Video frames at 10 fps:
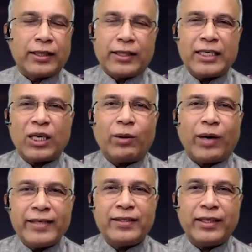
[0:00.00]
That's how
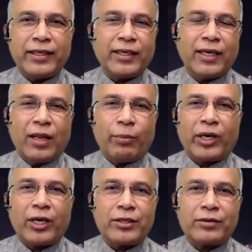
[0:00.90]
I see it,
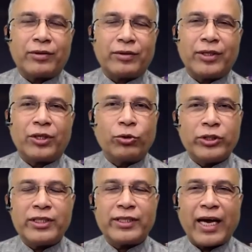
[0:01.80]
because the
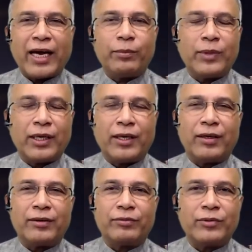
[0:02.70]
2G
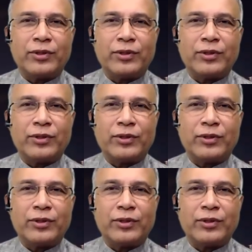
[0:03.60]
scam